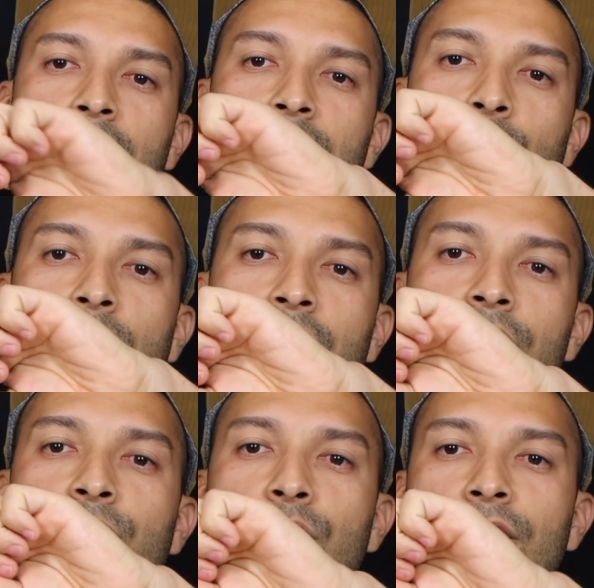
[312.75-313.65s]
the wider
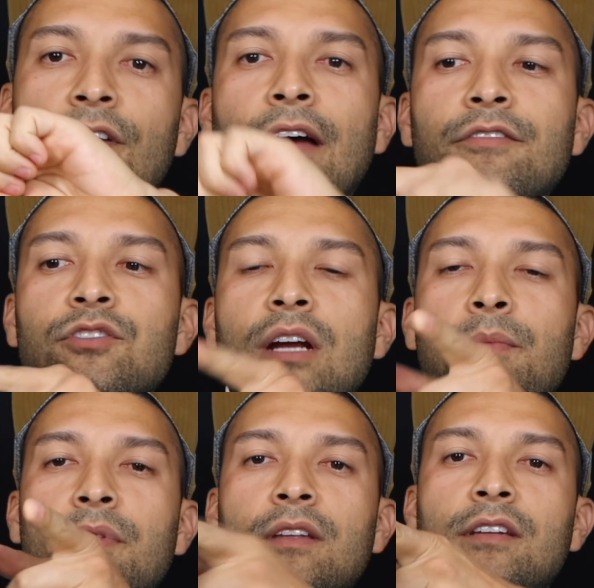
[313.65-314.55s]
45
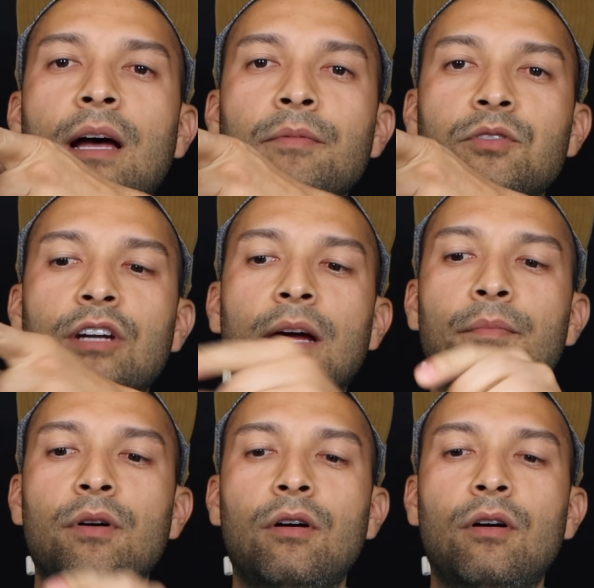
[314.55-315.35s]
strap, and the top strap.